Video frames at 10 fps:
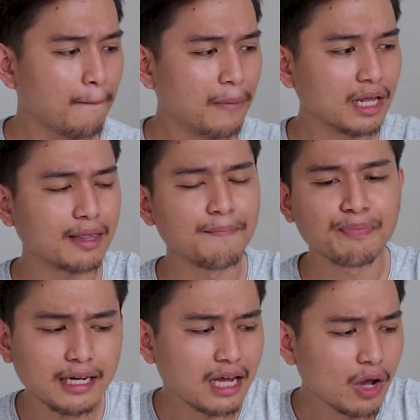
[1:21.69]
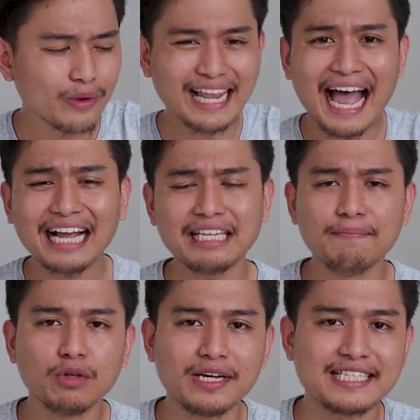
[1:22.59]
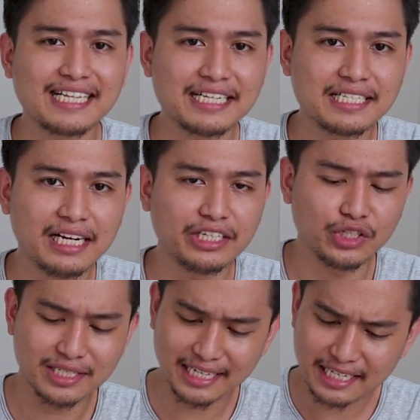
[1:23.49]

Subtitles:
But with active noise cancellations,